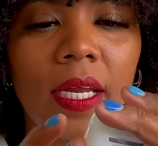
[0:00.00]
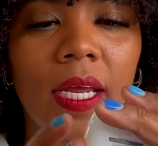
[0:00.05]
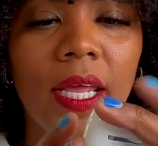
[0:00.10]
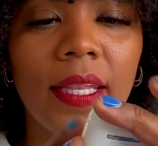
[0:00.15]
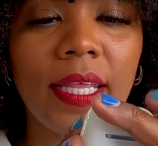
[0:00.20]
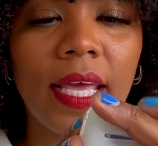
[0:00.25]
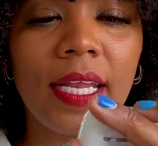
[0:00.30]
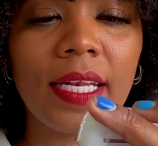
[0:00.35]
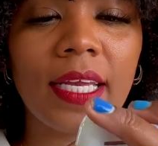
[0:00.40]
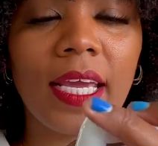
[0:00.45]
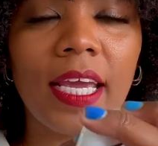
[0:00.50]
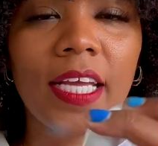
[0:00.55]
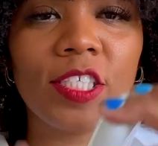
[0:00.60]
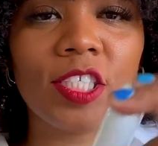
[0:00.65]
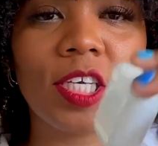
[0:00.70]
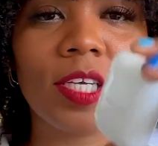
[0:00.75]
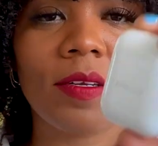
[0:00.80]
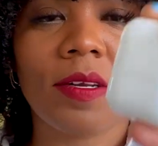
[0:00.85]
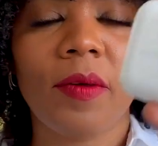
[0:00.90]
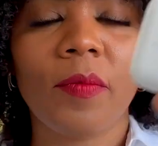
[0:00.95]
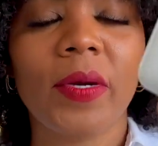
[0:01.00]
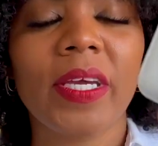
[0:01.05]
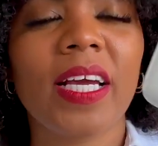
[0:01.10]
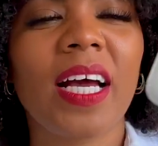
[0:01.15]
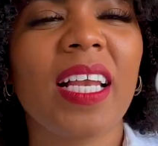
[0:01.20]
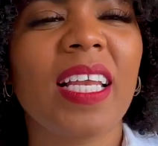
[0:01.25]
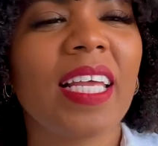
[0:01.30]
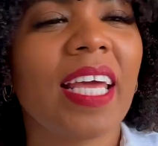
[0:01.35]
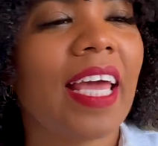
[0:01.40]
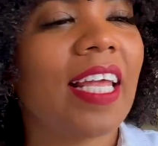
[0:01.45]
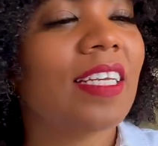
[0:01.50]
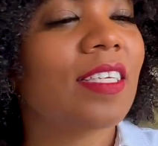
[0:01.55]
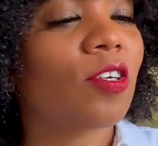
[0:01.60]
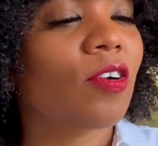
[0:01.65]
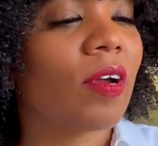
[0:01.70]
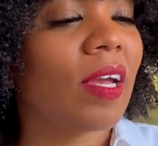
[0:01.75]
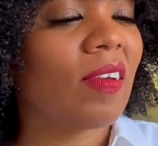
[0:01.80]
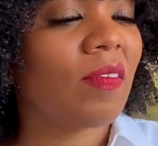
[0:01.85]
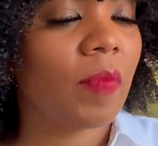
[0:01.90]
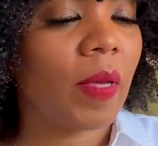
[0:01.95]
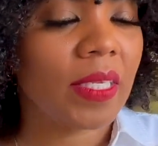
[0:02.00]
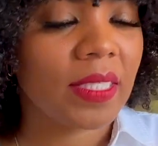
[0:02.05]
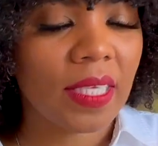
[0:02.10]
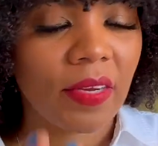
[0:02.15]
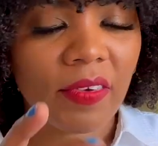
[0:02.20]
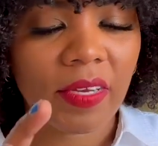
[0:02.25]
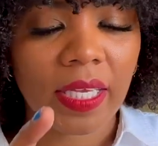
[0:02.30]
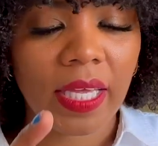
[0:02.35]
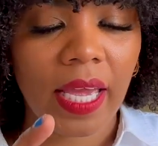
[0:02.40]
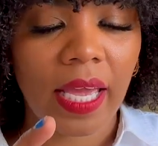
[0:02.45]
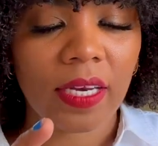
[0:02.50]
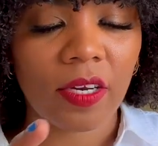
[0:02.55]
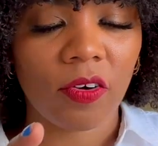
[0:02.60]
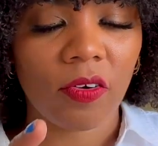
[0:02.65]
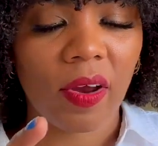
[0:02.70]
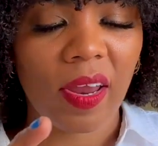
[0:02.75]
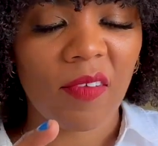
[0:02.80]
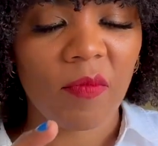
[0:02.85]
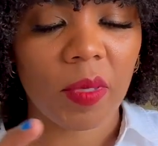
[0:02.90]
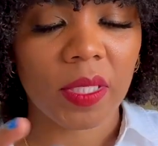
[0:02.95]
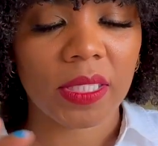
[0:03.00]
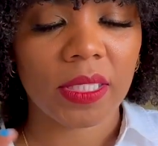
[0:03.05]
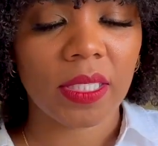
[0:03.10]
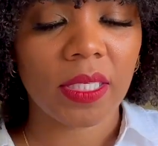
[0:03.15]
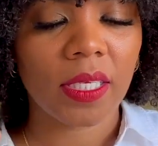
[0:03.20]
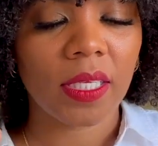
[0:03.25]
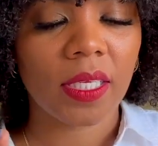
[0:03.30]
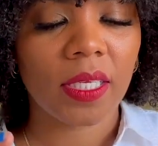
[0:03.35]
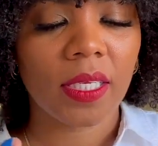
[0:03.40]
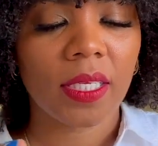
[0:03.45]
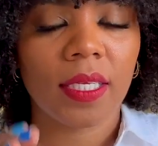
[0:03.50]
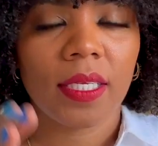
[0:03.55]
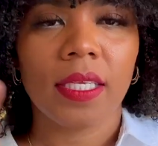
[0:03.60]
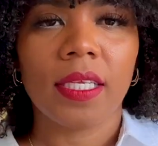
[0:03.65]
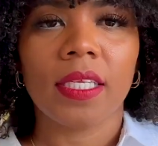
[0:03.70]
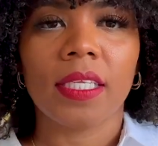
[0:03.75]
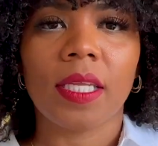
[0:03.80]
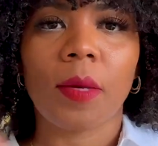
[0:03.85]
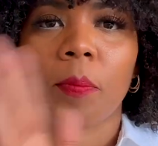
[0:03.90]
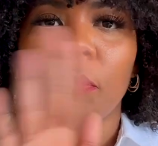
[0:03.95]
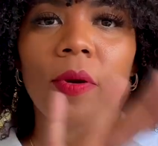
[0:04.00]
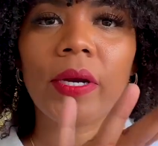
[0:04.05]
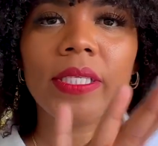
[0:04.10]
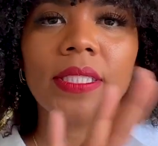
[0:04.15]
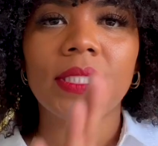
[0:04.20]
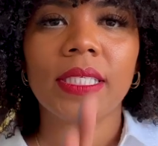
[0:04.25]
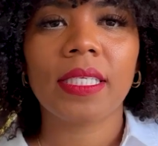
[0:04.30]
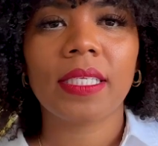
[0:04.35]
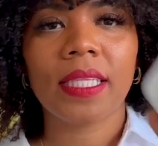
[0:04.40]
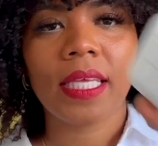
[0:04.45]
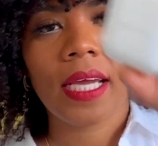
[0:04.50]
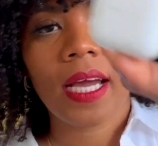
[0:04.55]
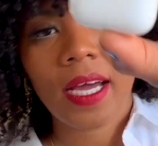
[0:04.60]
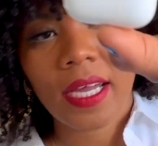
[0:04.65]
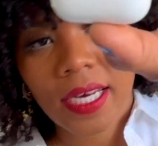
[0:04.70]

and the engaging, we call it engravement. It's not really engraved, but the printed thing on